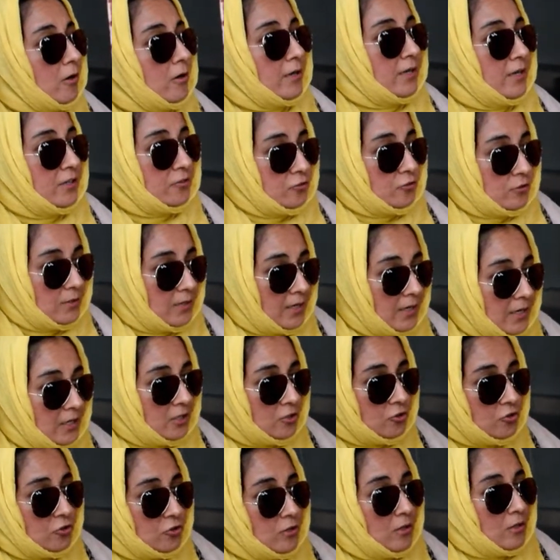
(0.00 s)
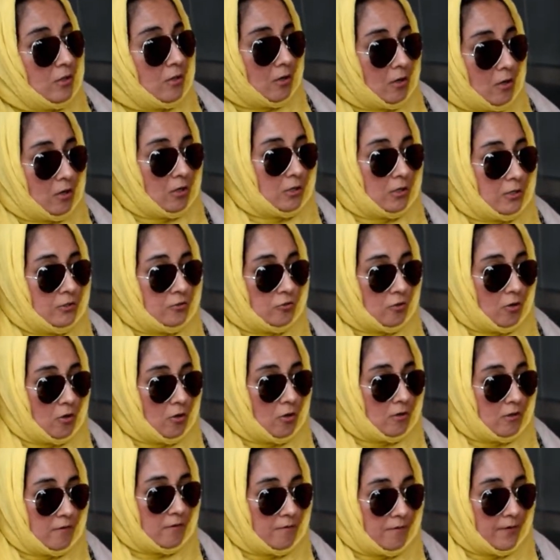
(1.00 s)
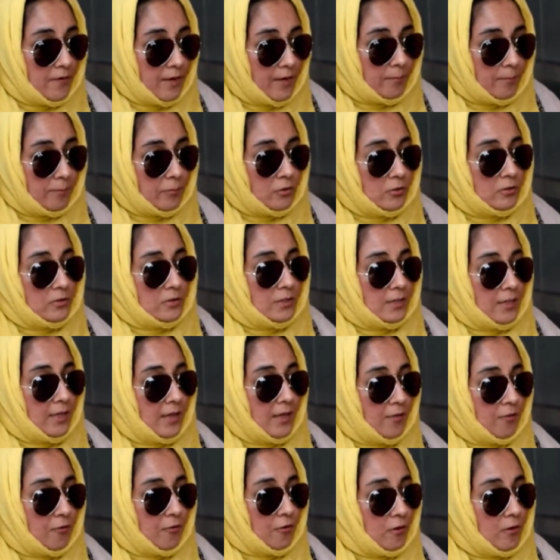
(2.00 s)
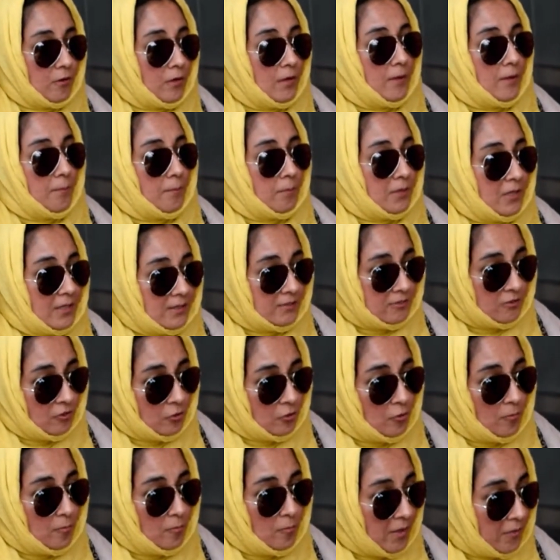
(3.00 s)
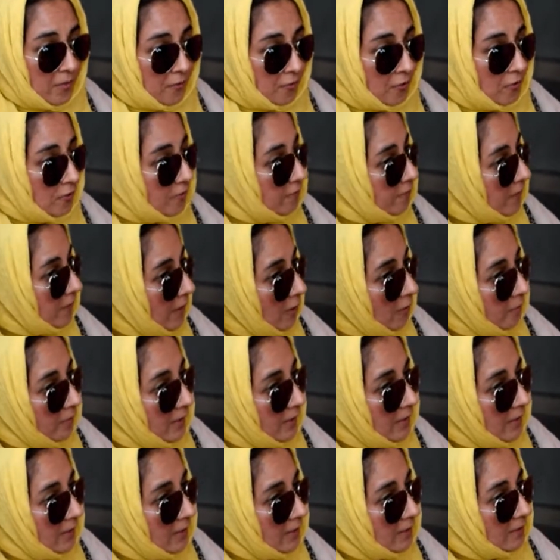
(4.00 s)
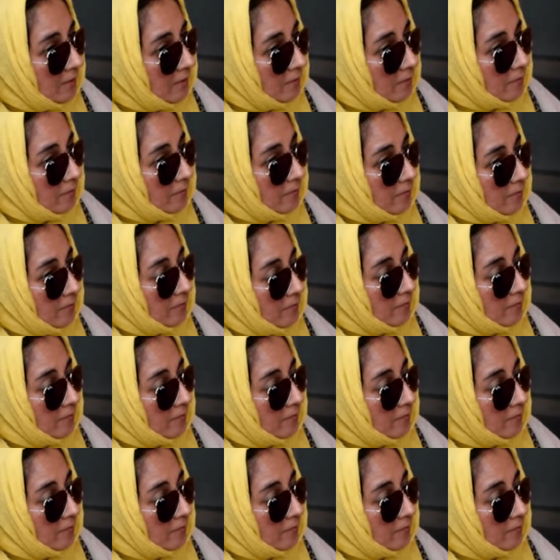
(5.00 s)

and impart education, knowledge, all of that put together, plus you're a mother of how many?